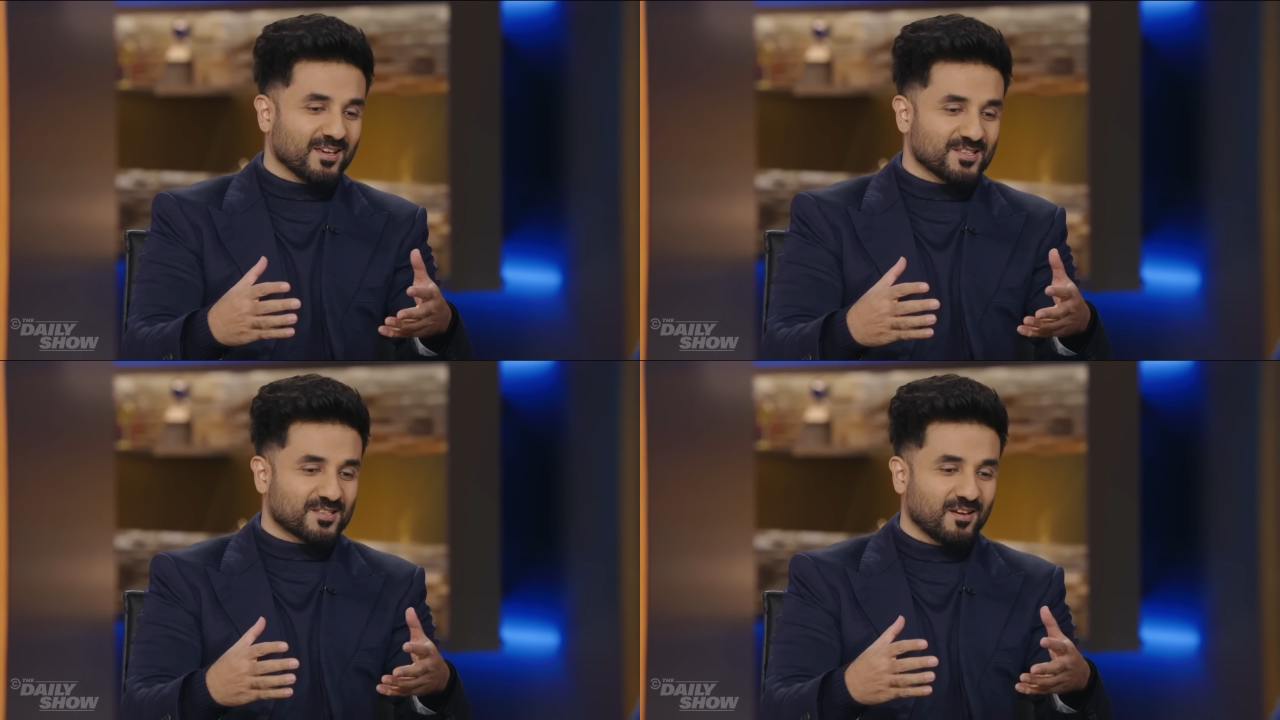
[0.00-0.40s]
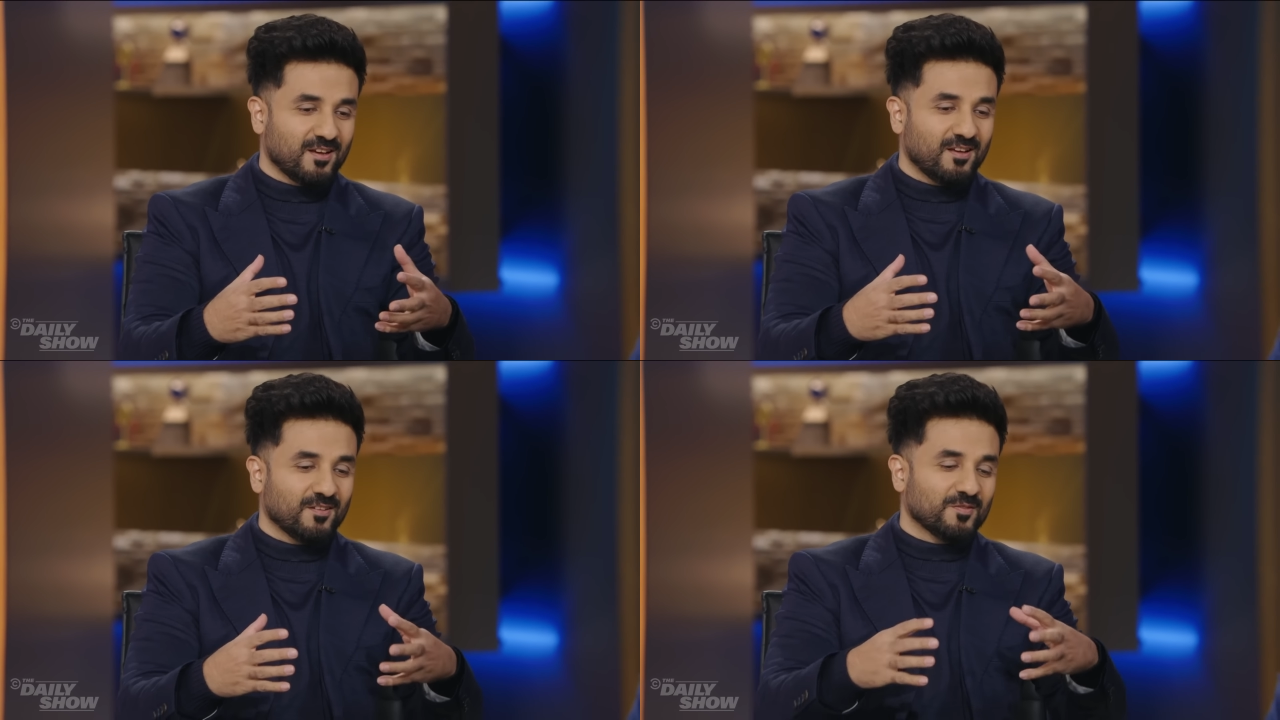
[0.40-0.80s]
is
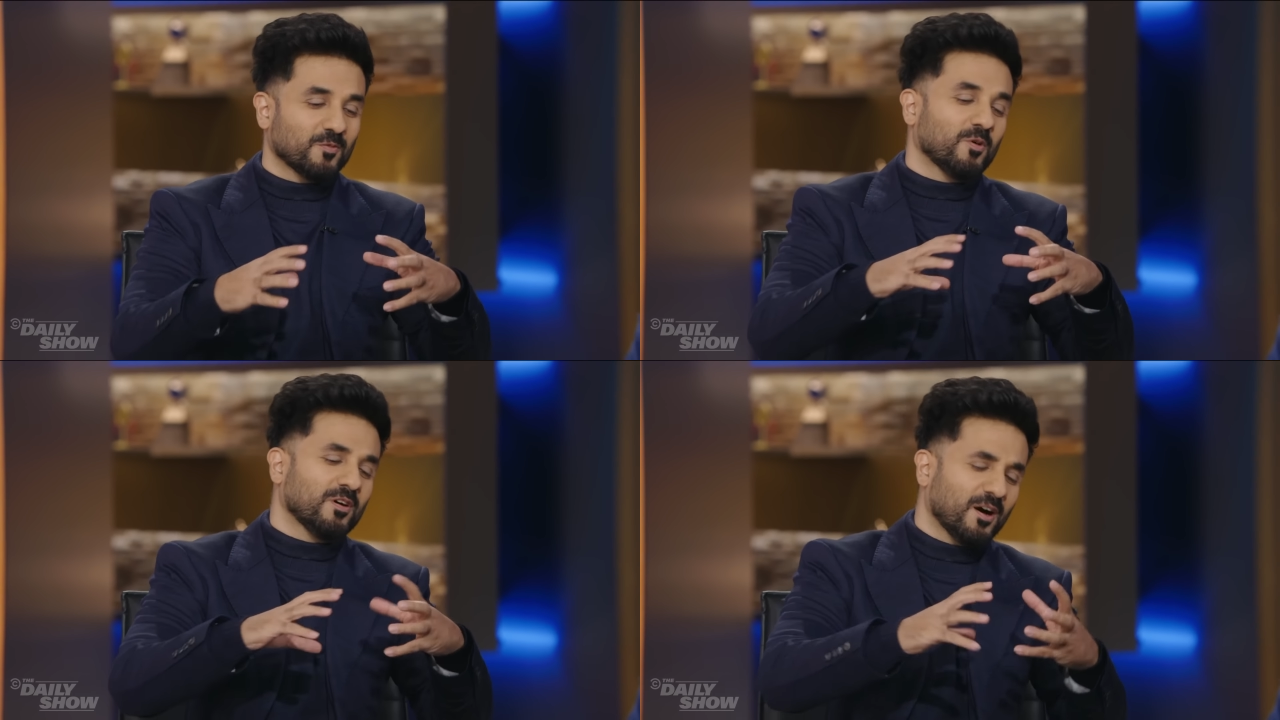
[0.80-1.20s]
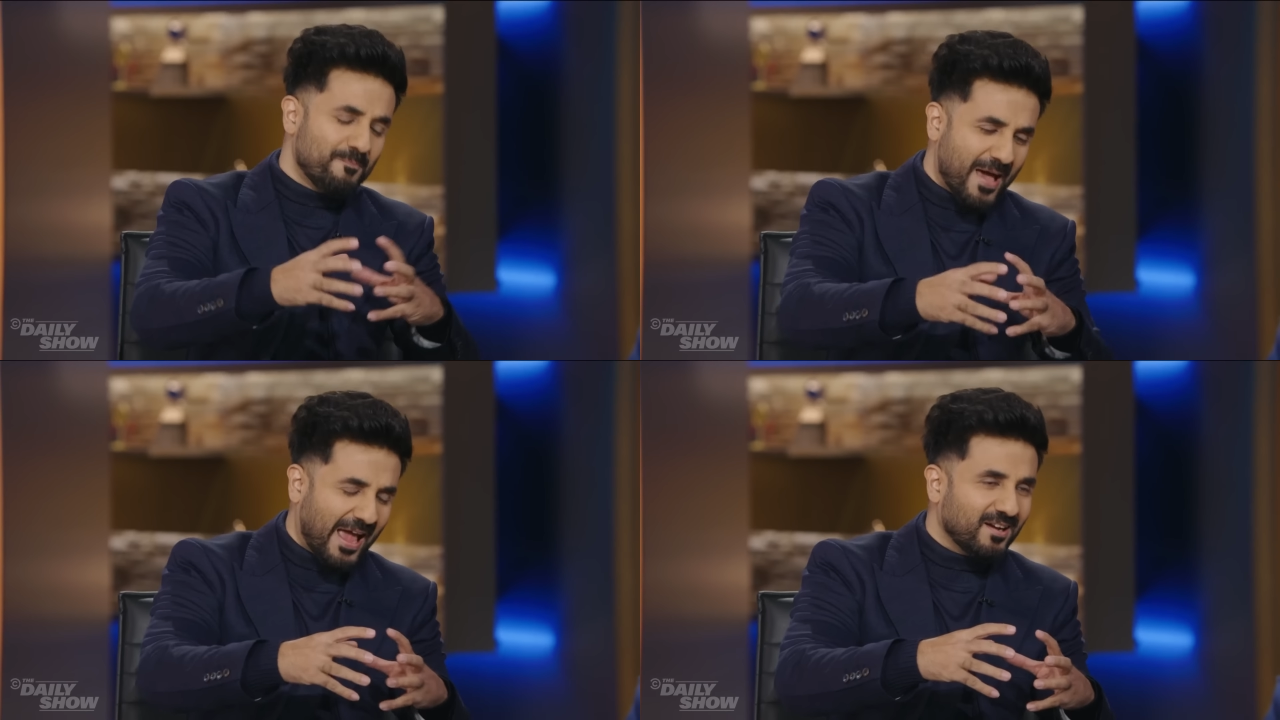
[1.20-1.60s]
a
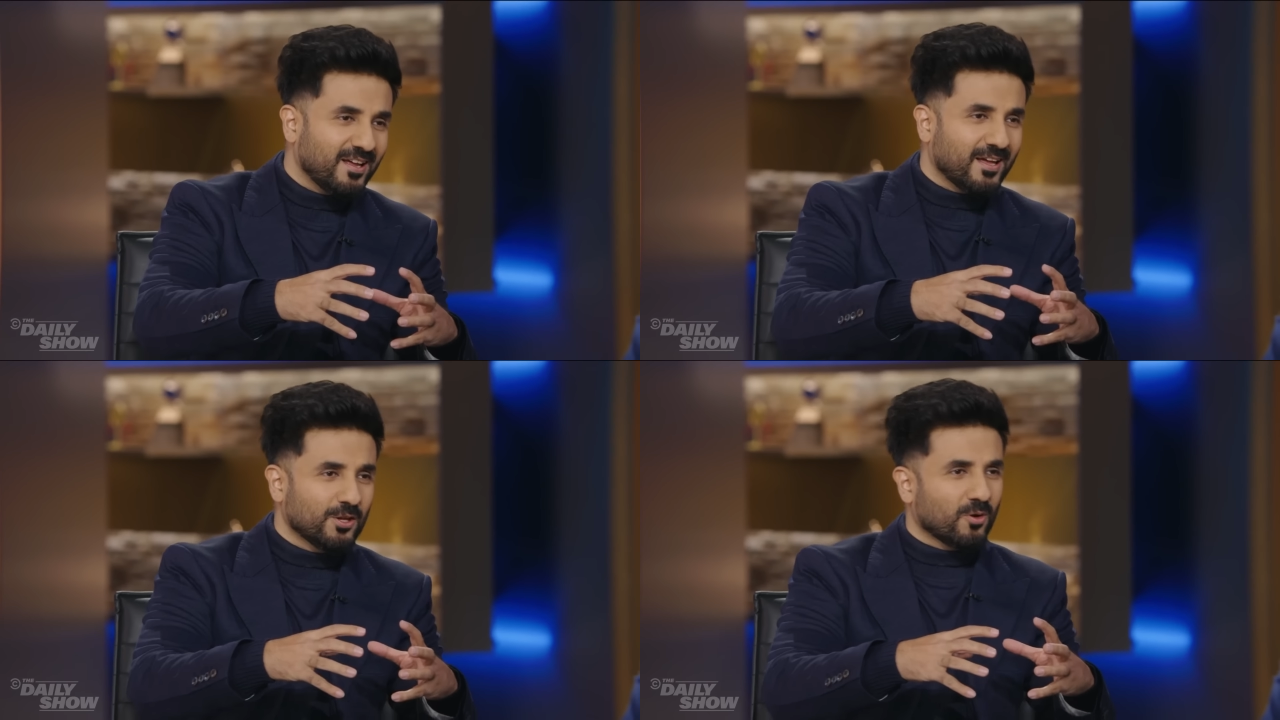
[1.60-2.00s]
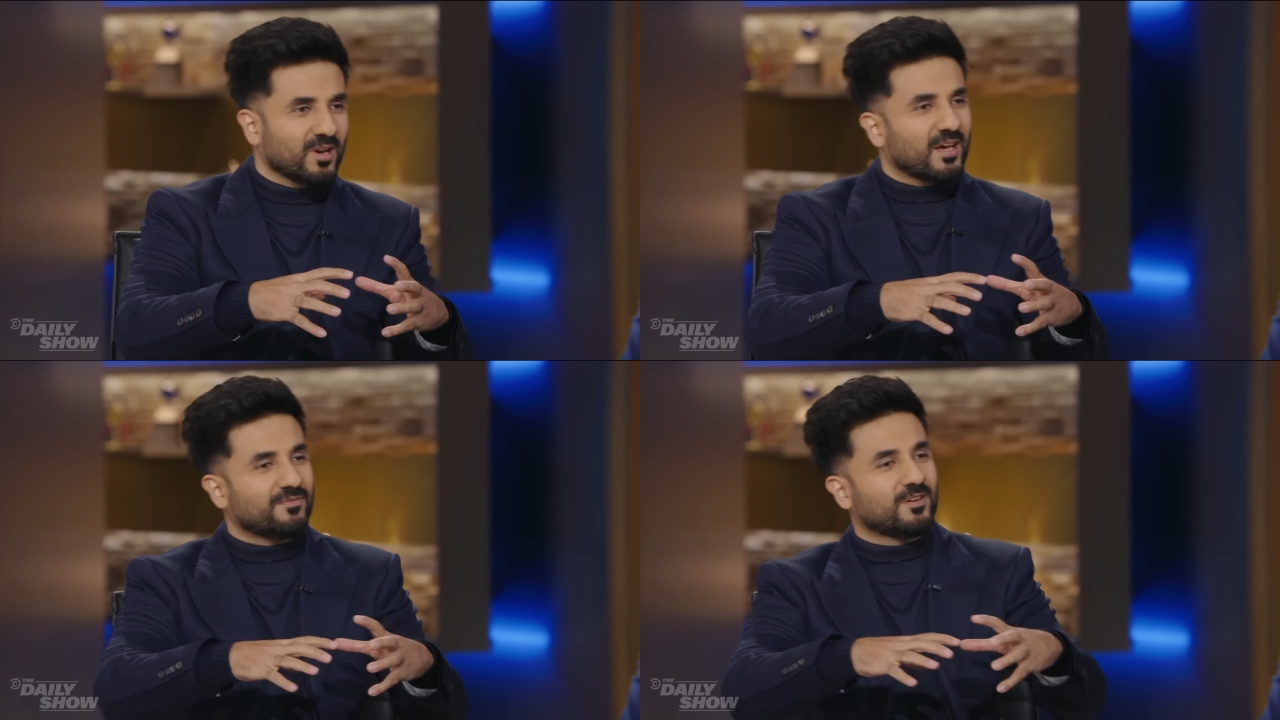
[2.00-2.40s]
bad day in your
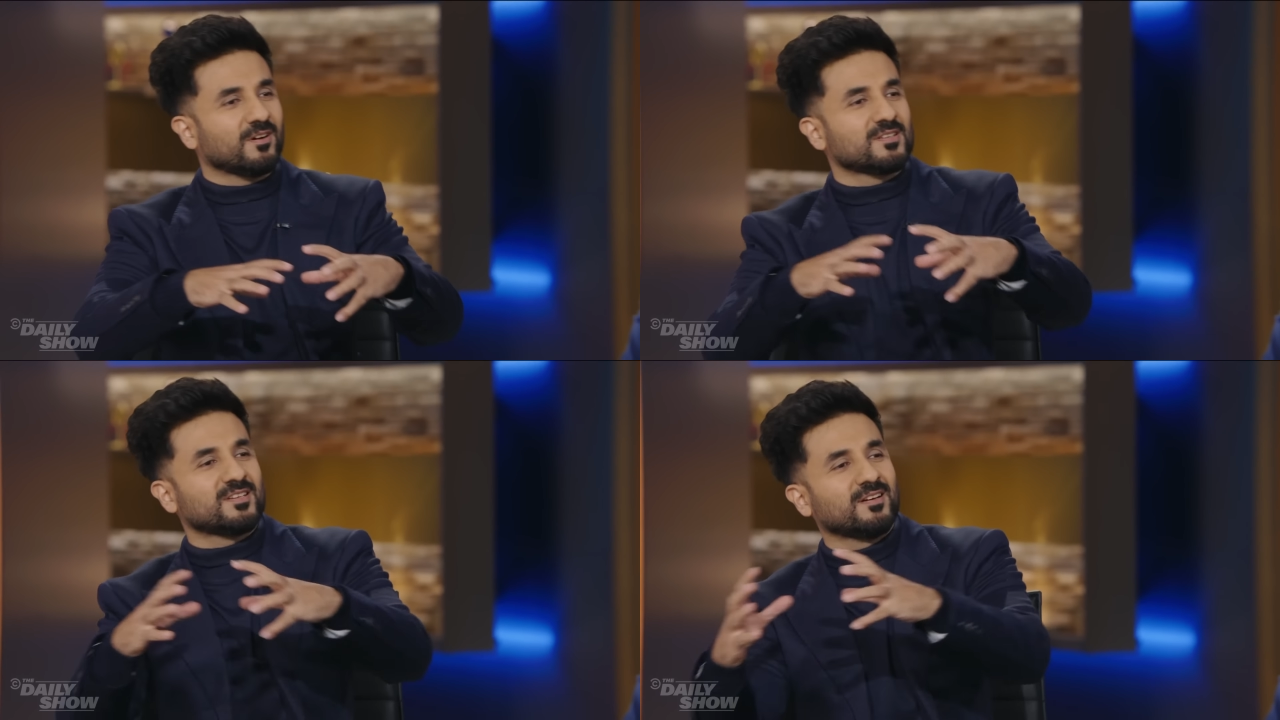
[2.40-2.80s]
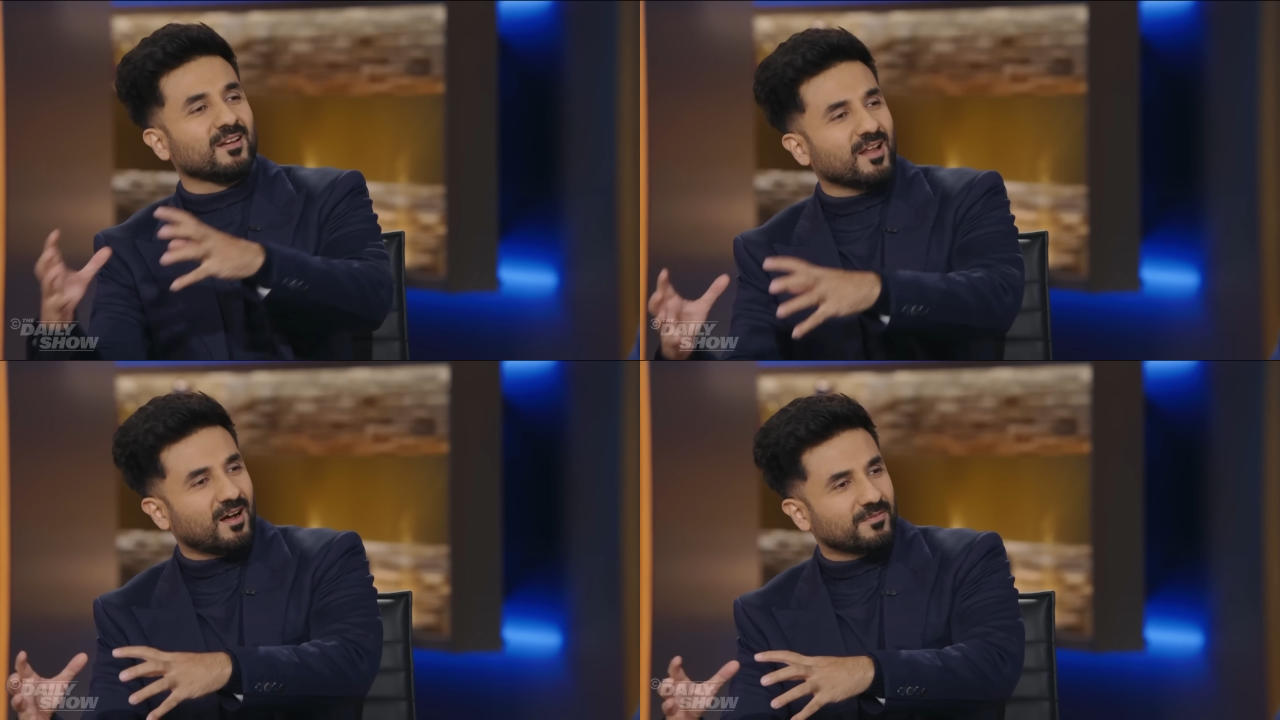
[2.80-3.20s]
life turns into
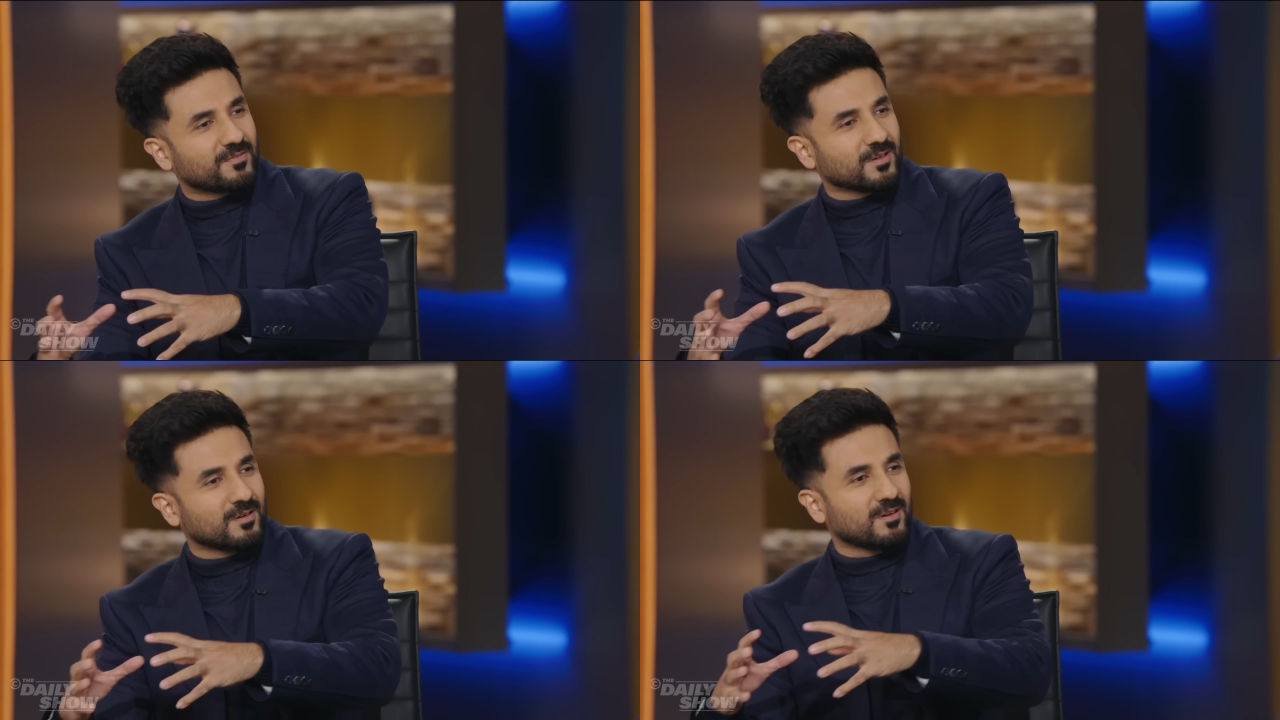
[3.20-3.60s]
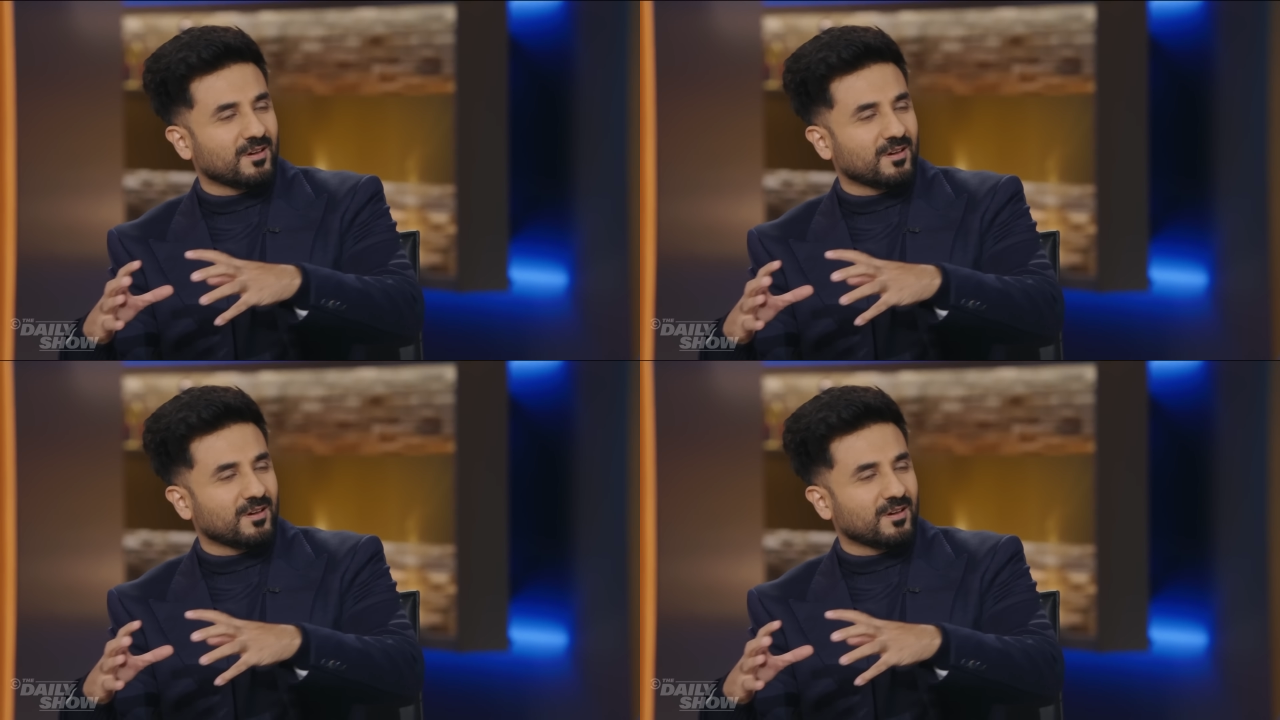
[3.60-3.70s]
laughter.